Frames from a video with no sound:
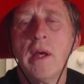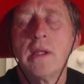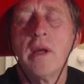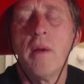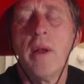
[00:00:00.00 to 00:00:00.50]

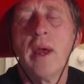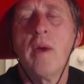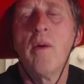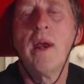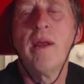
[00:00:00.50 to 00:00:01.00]
So I play
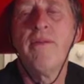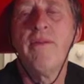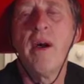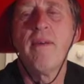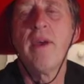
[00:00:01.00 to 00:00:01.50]
queen
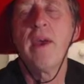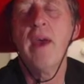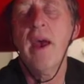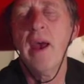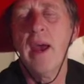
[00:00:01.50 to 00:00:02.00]
f5
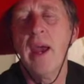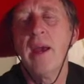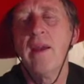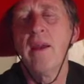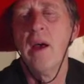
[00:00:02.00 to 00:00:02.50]
here,
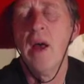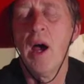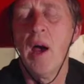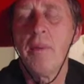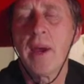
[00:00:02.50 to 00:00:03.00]
and
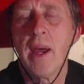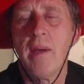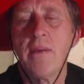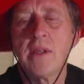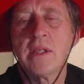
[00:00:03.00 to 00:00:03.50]
I pick
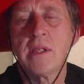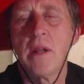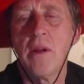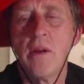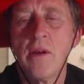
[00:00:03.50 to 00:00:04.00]
up this
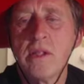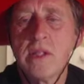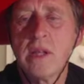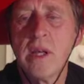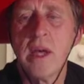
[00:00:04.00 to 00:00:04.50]

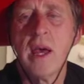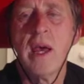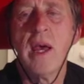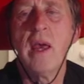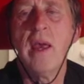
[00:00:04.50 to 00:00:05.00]
loose
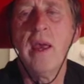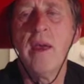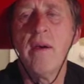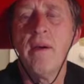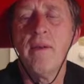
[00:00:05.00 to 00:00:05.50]

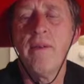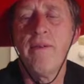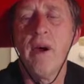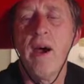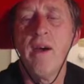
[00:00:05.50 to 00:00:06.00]

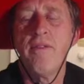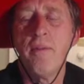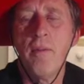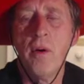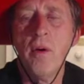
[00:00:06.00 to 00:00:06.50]
e5
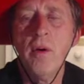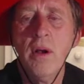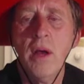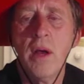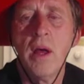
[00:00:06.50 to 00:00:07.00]

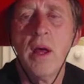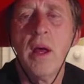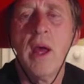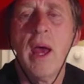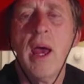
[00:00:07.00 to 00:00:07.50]
pawn,
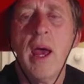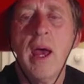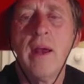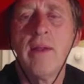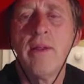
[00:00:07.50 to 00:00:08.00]

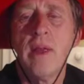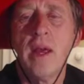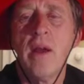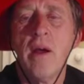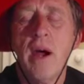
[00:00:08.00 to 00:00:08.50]
and
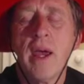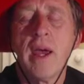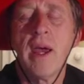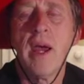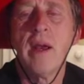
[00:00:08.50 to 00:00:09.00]
then I
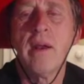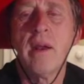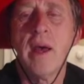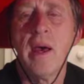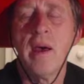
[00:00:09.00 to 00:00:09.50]

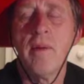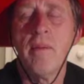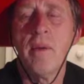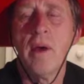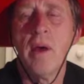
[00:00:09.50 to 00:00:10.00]
can,
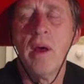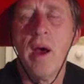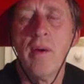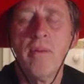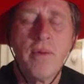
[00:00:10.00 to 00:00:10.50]

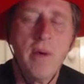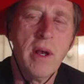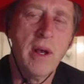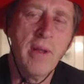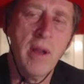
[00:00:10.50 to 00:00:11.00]
I'm
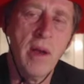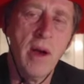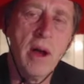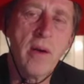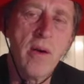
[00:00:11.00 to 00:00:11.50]
threatening the
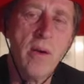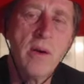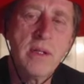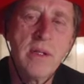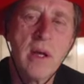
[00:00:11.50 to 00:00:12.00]
knight, of
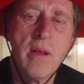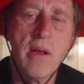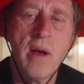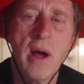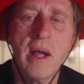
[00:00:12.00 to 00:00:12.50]
course, so
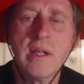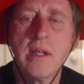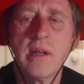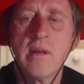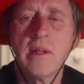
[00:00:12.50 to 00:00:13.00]
the knight has
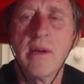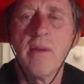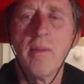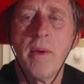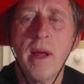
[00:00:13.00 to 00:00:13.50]
to do
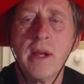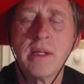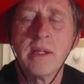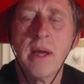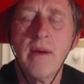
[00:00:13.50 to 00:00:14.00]
something about
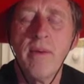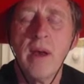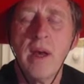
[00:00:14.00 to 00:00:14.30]
itself.